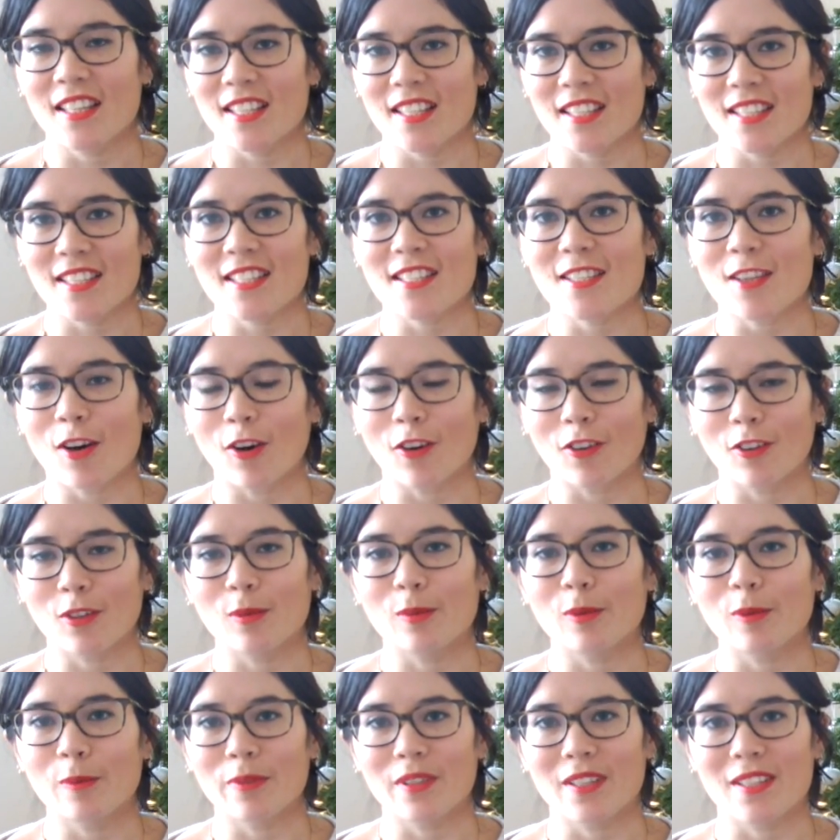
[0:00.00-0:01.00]
This is
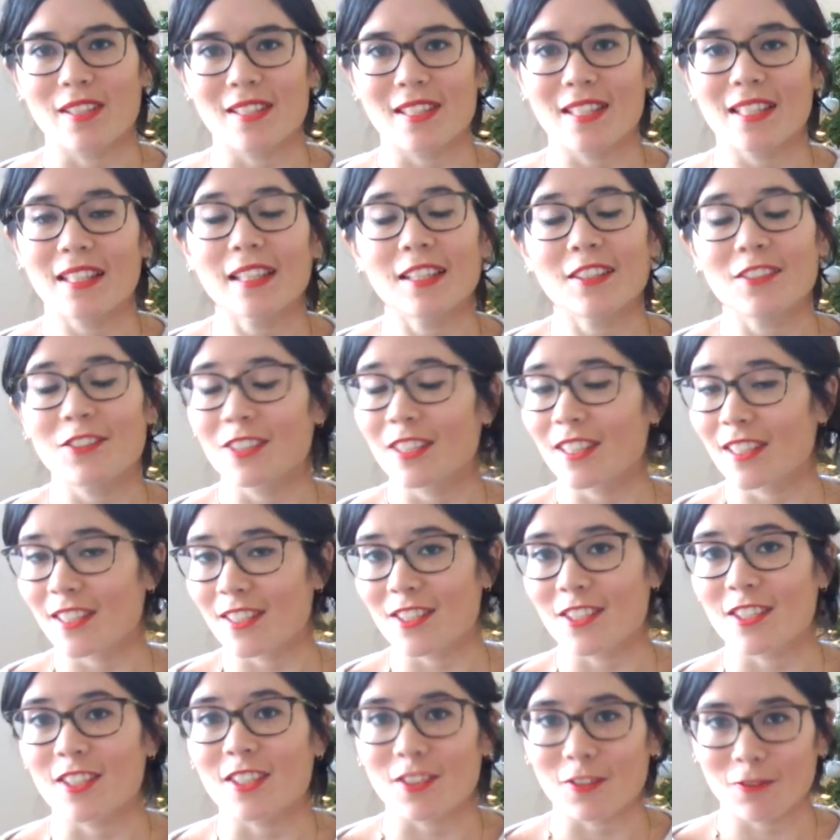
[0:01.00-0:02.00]
horrible because it literally
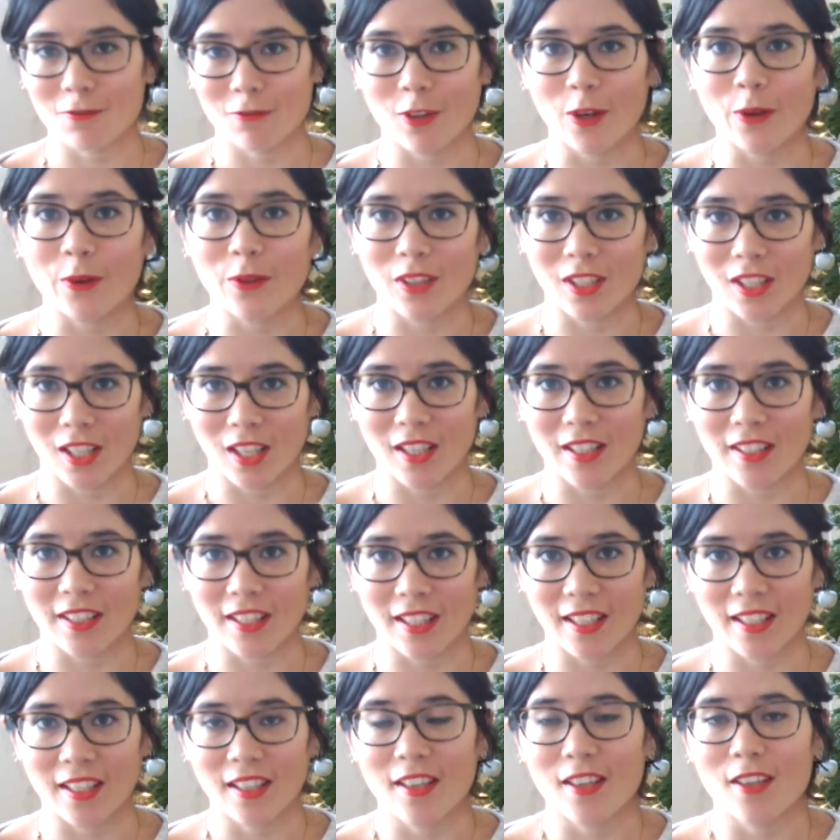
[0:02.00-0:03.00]
is just rote
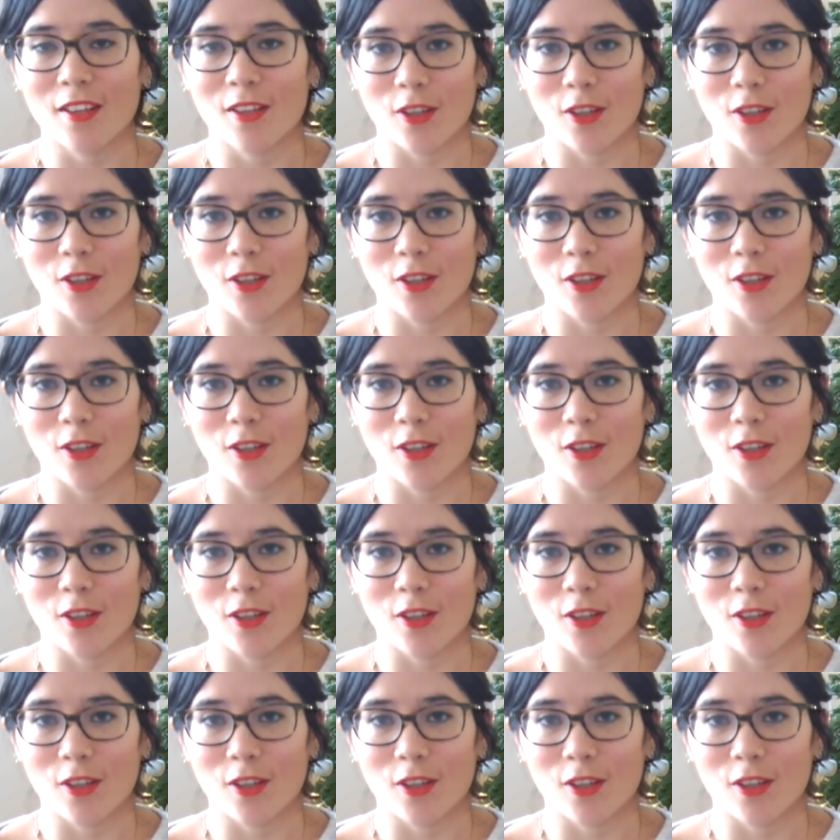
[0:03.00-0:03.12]
learning.